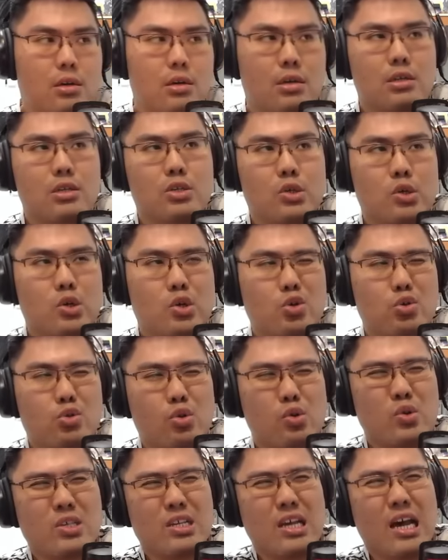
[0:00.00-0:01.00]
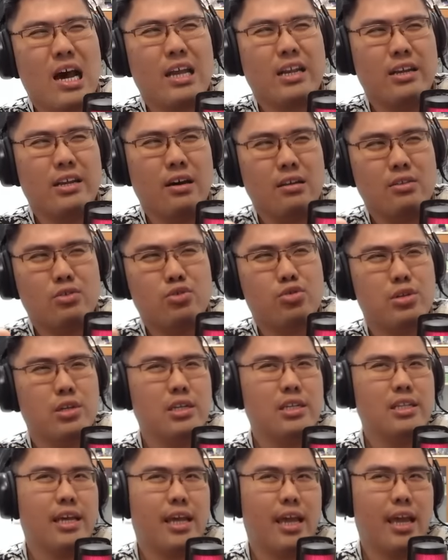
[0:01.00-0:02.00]
So those are the
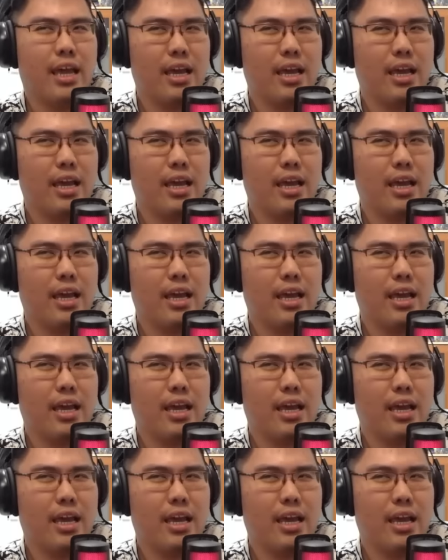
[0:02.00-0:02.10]
3 that can